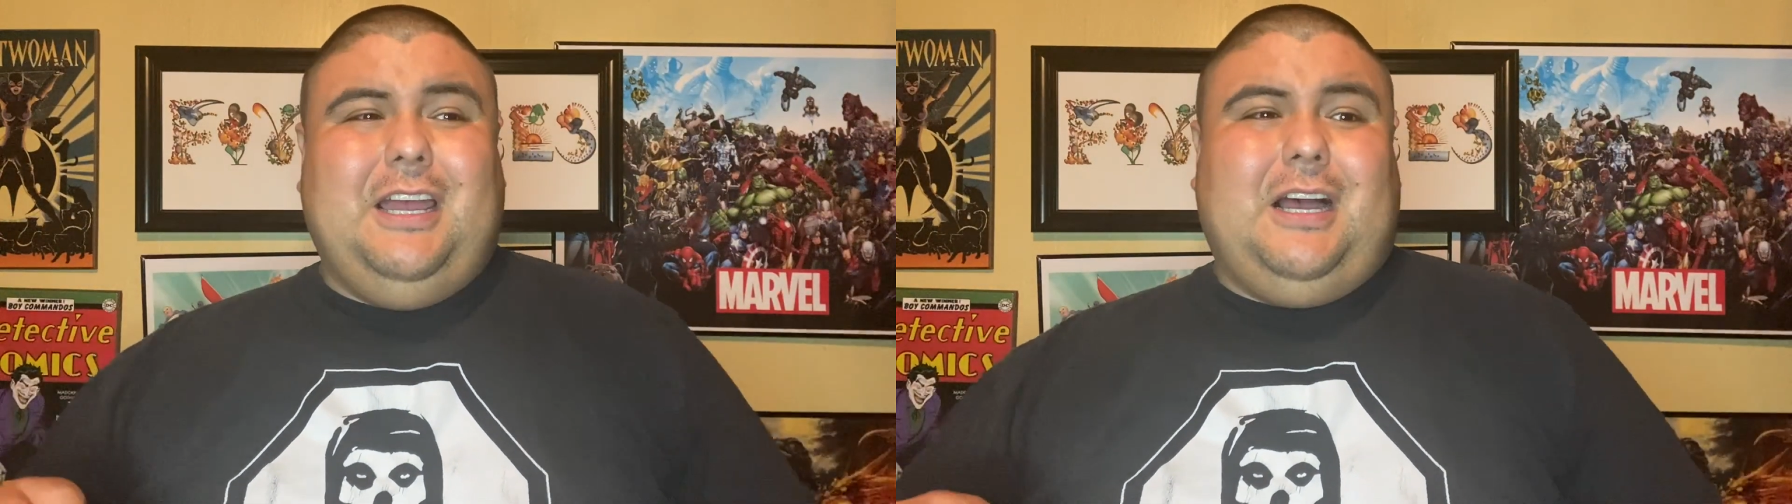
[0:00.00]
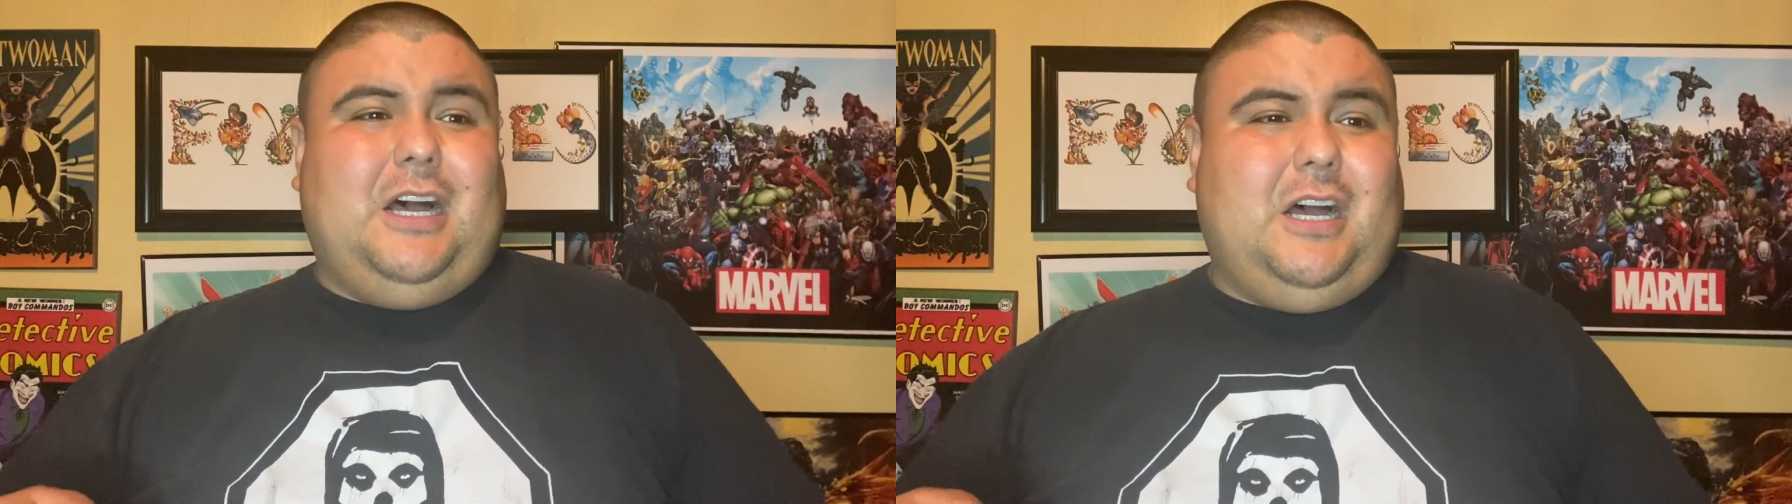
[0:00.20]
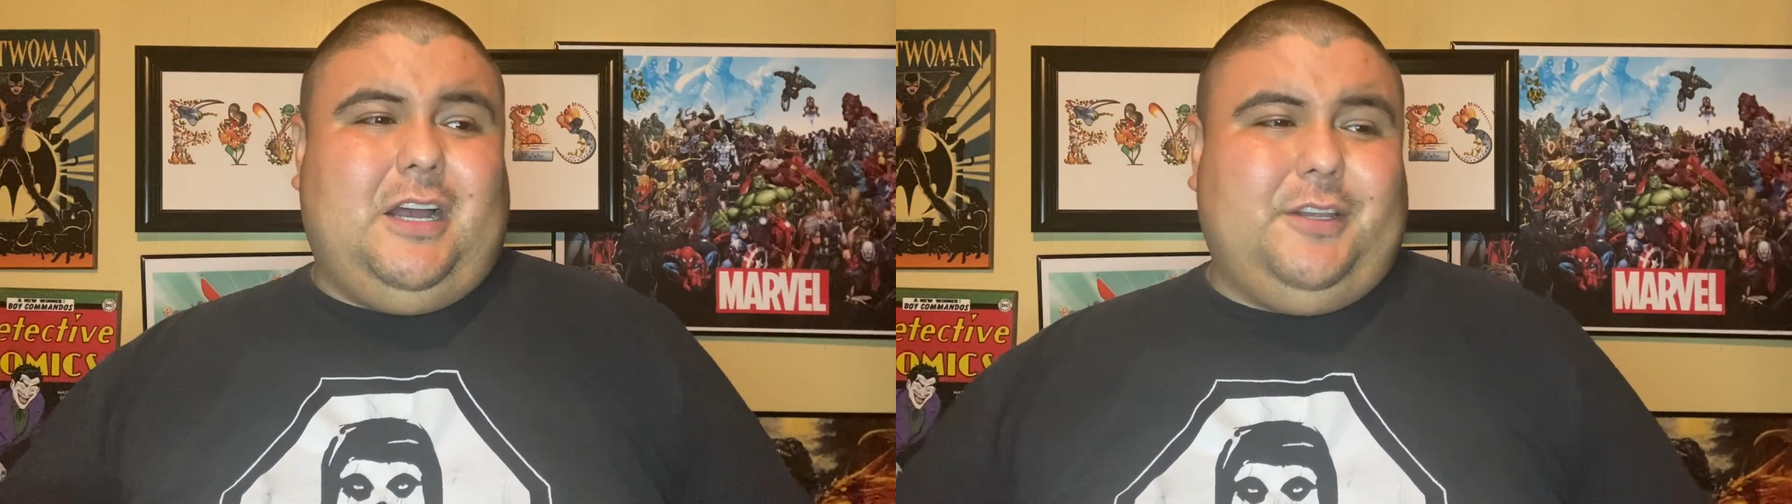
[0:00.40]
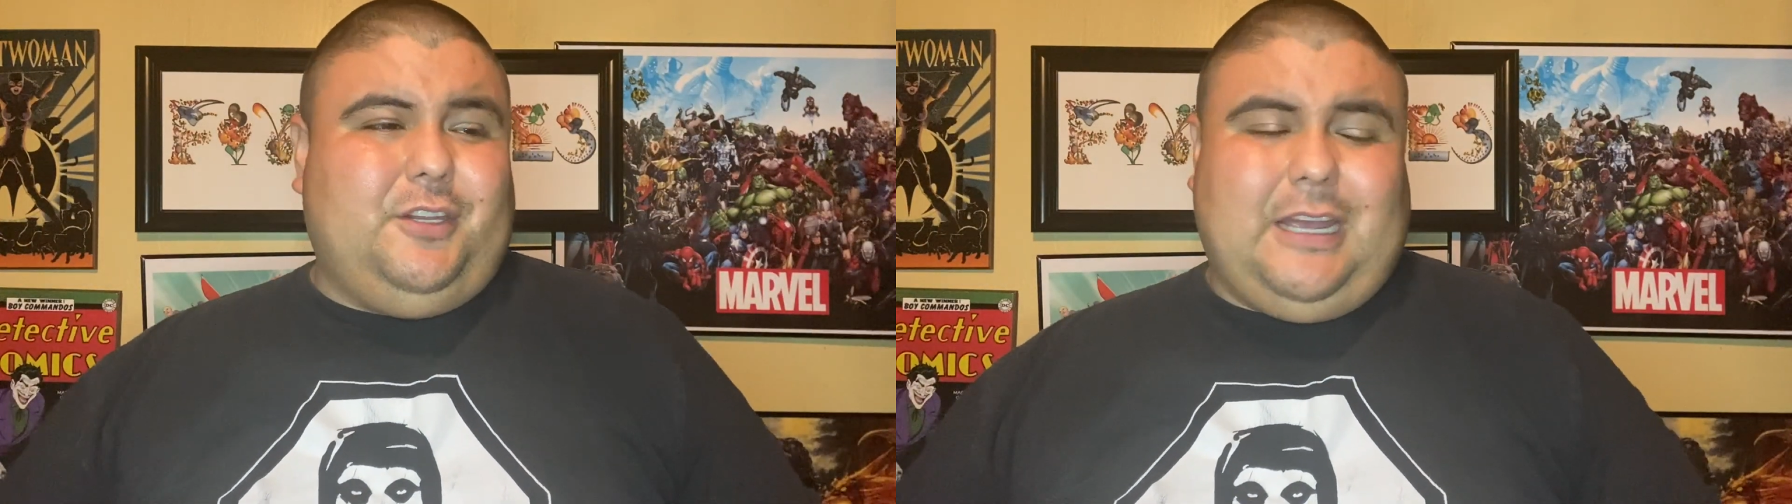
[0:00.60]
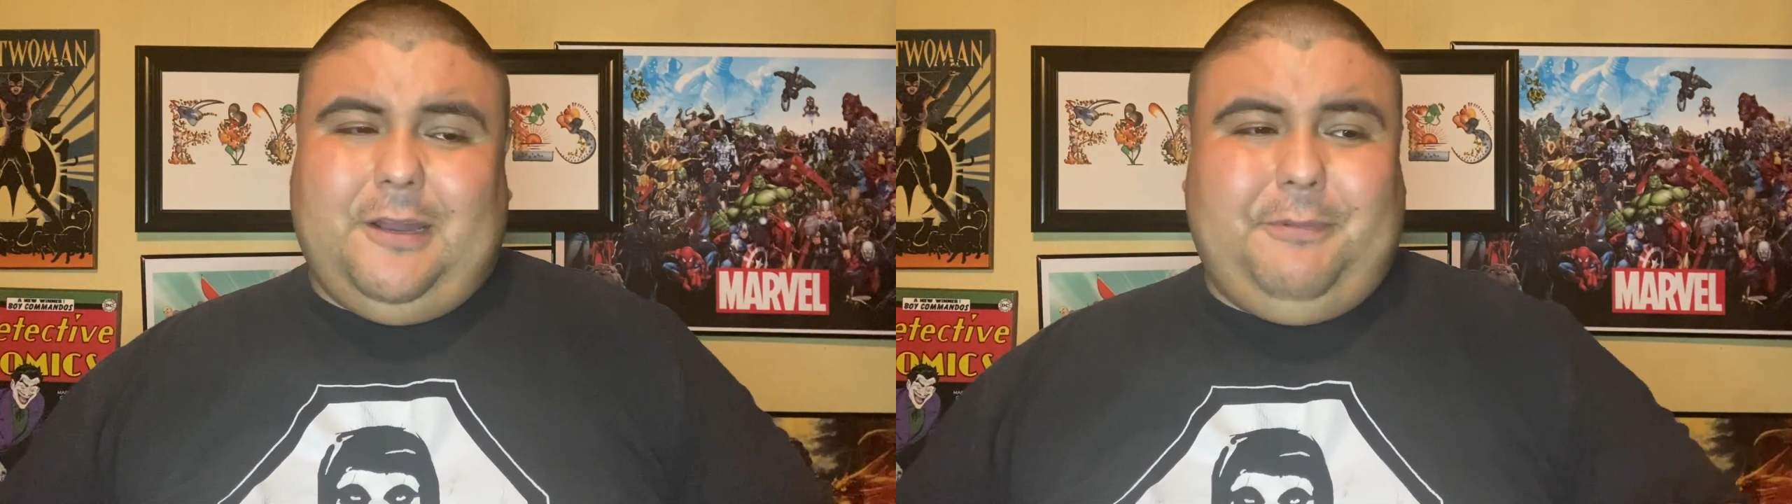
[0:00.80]
You
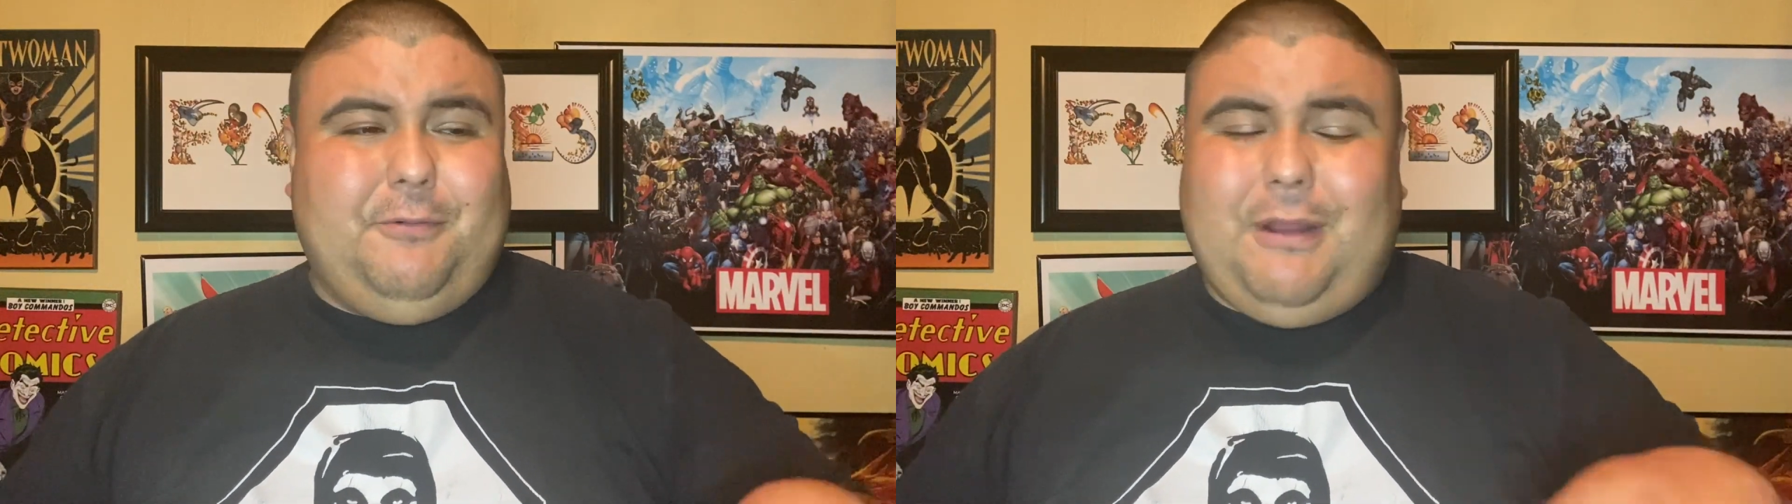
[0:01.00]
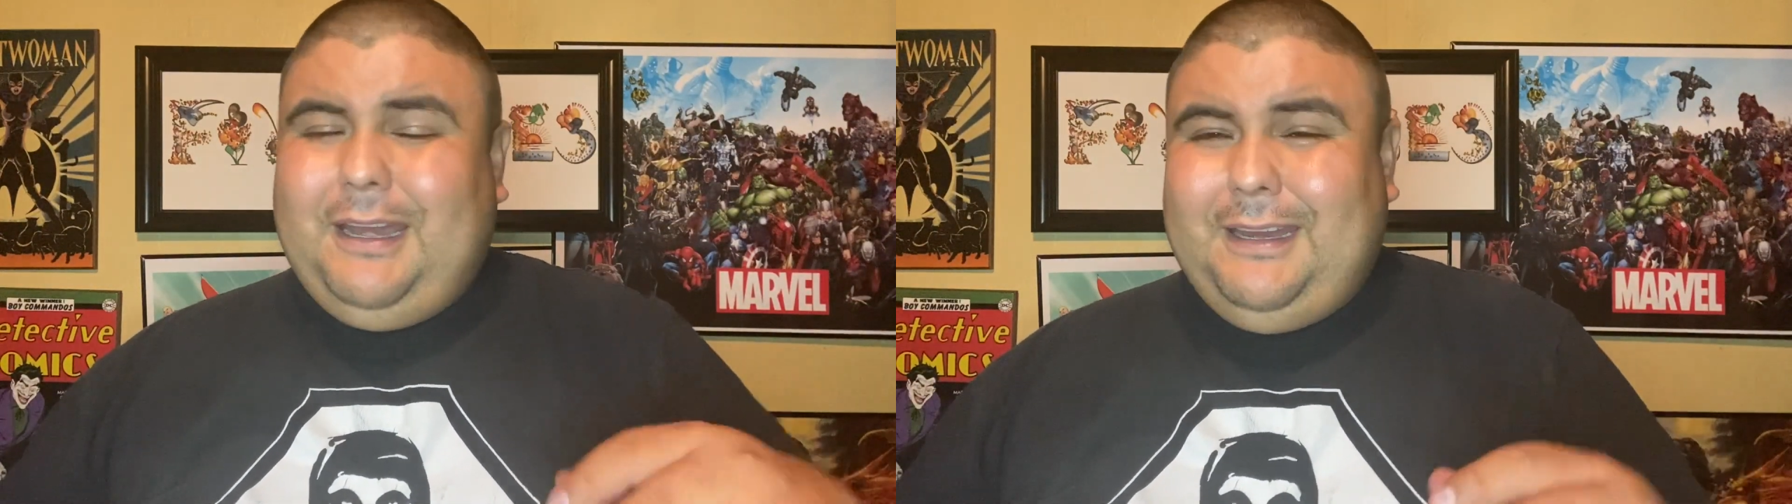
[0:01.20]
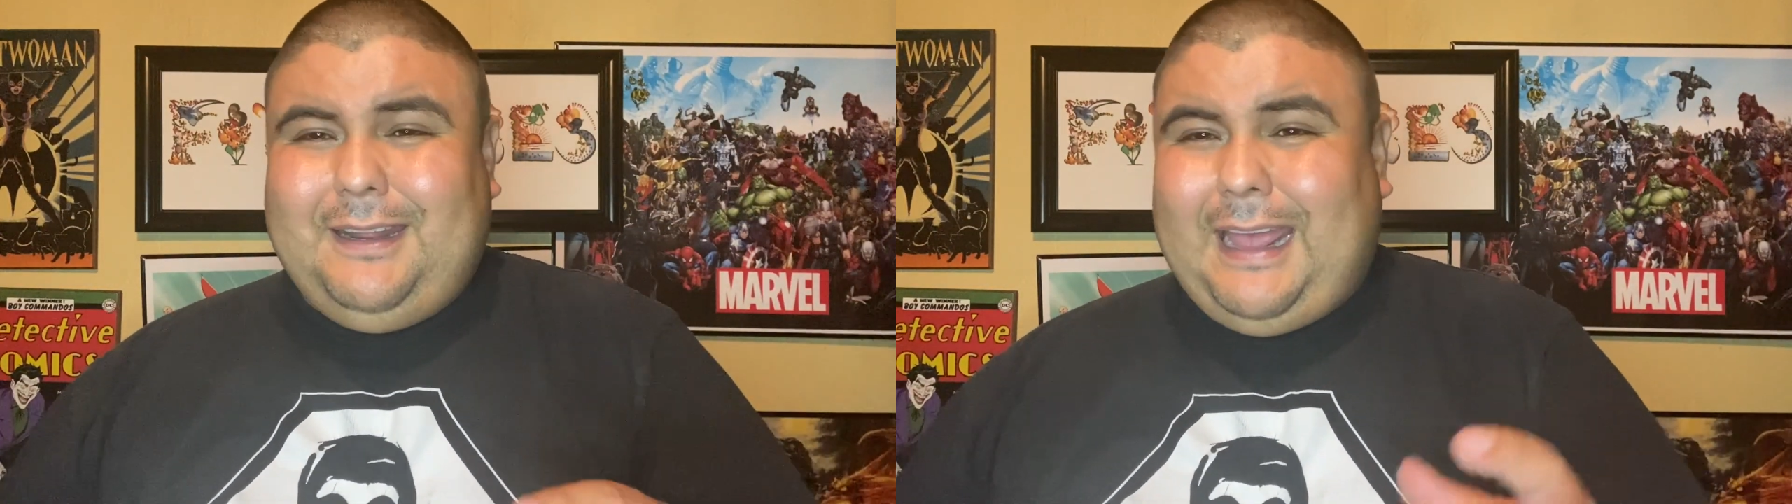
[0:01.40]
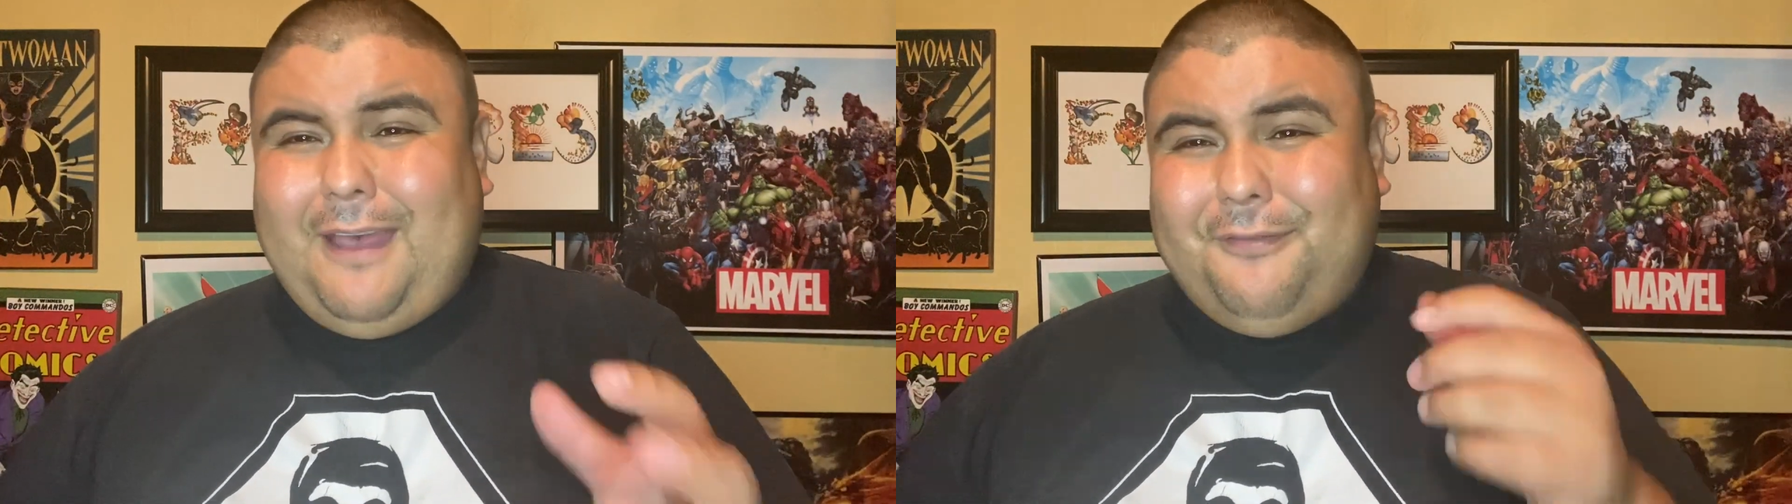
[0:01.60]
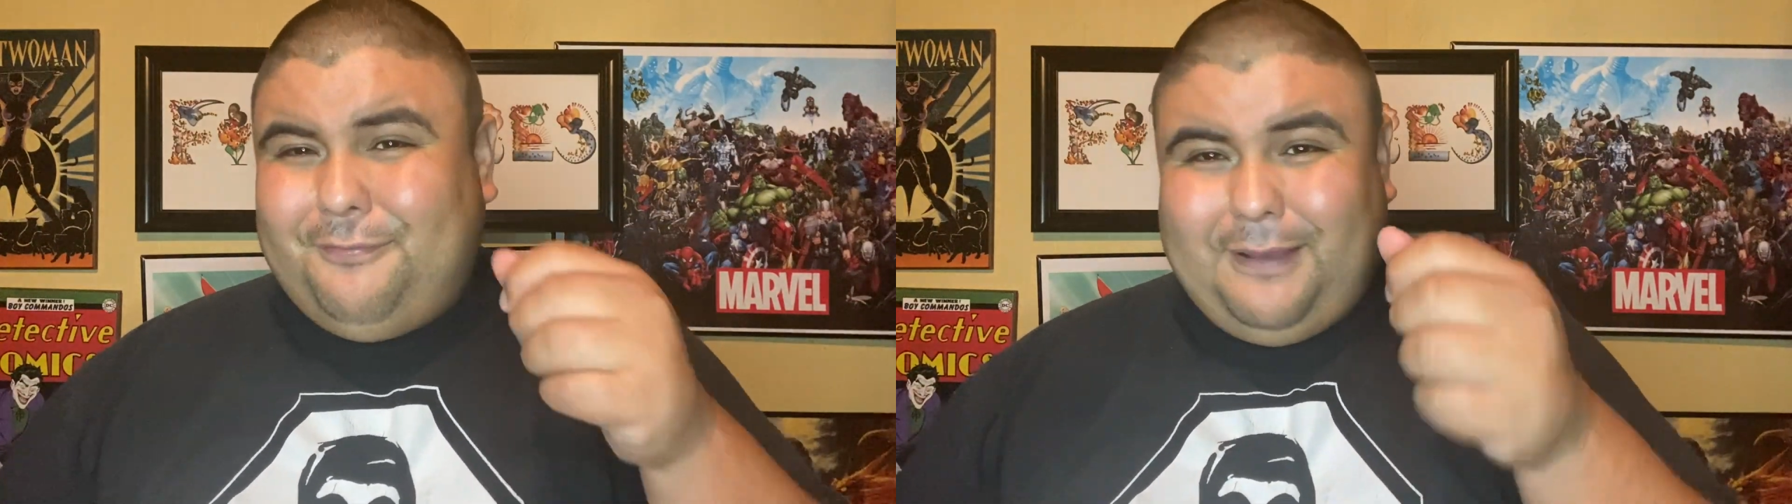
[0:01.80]
got to be ready to have